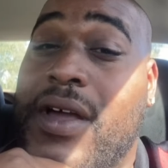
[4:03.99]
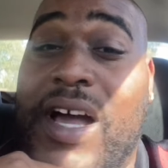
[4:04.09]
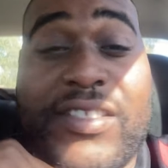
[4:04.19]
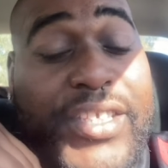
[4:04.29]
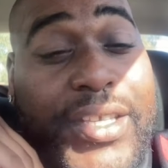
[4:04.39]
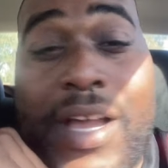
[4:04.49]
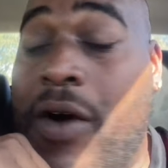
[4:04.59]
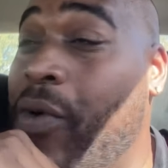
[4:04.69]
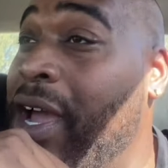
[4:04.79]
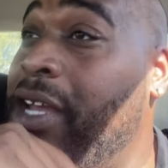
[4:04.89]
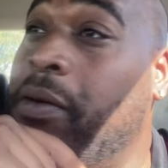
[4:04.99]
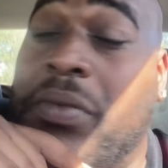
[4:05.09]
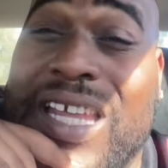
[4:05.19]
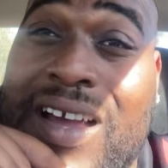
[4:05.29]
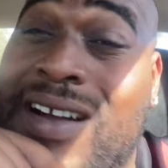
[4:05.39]
I see y'all wearing them
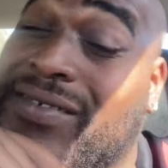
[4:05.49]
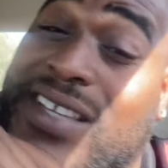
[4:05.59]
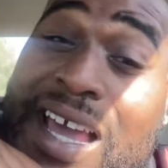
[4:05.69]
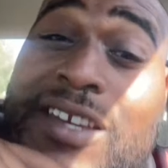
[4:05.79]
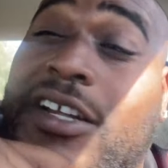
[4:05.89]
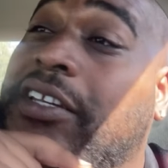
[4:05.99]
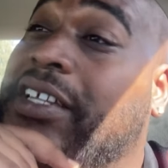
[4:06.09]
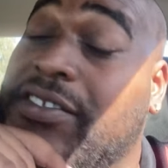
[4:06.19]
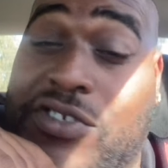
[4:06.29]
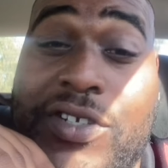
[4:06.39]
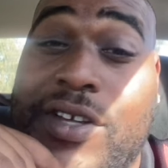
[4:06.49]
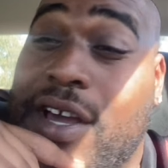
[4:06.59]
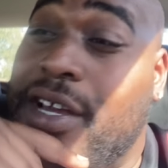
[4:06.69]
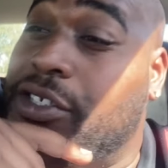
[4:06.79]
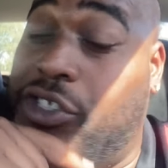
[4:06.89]
Deion Sanders edition
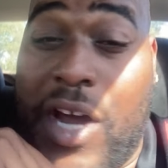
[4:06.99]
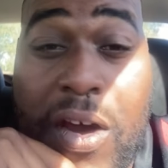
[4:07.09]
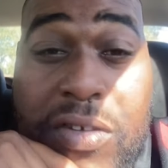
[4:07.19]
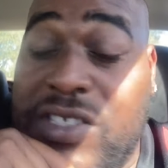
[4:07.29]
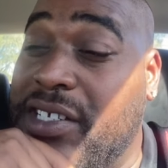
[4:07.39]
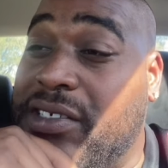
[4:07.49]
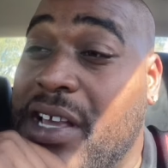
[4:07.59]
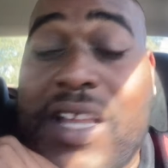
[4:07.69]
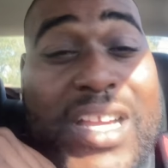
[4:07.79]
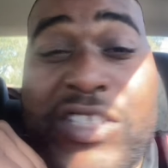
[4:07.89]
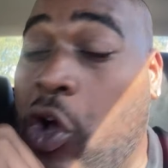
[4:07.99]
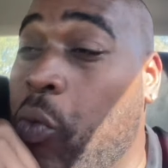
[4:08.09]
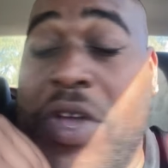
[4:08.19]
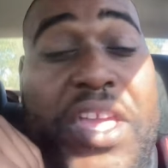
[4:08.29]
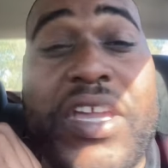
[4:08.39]
jerseys. Let's hope
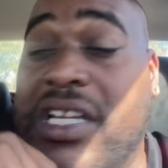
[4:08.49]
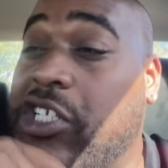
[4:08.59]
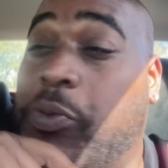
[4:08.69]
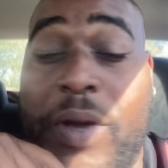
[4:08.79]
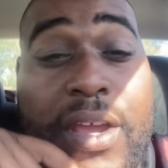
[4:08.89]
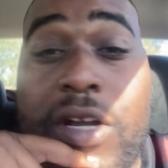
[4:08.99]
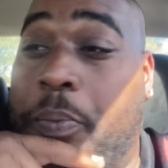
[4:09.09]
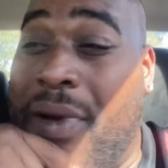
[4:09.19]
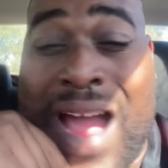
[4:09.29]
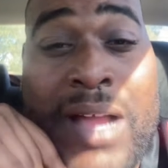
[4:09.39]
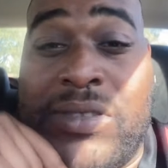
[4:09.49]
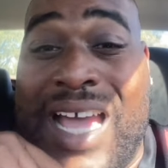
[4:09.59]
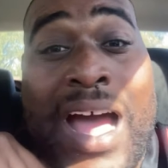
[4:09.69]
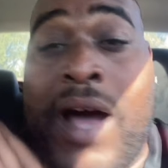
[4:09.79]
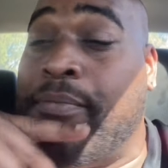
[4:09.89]
we can get the spirit of prime
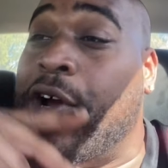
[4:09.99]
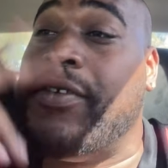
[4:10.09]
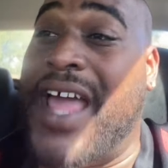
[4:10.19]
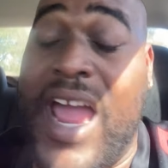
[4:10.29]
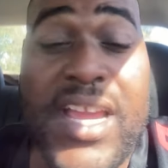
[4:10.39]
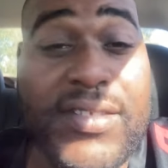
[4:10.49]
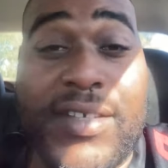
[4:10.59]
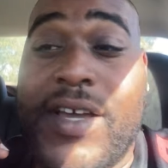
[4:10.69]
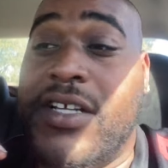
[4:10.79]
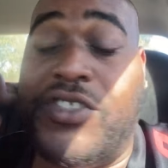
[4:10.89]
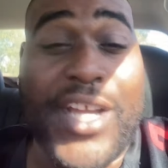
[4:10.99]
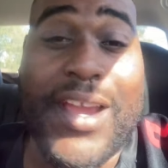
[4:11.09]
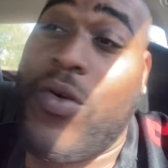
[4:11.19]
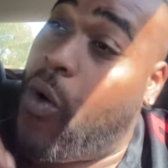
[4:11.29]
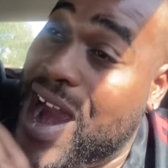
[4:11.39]
time. Merton Haynes,
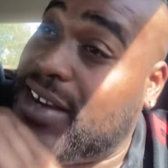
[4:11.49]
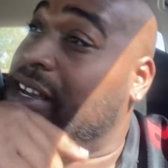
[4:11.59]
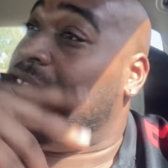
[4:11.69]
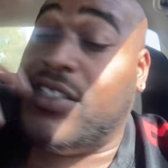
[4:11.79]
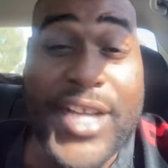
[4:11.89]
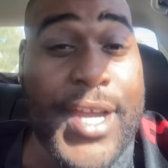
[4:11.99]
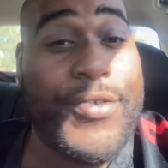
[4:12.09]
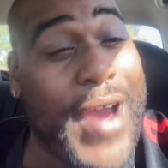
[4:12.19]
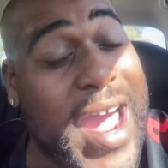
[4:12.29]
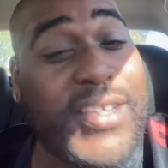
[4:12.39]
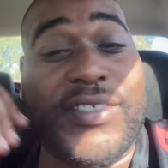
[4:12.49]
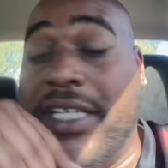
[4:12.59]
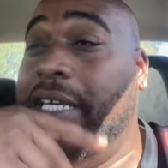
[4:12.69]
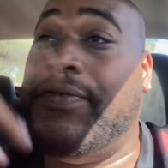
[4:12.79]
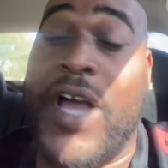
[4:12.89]
Jerry White, Jerry Rice,
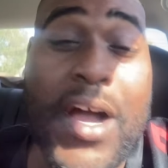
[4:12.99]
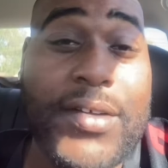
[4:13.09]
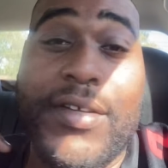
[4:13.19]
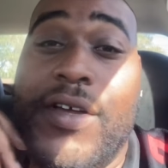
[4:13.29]
Steve Young.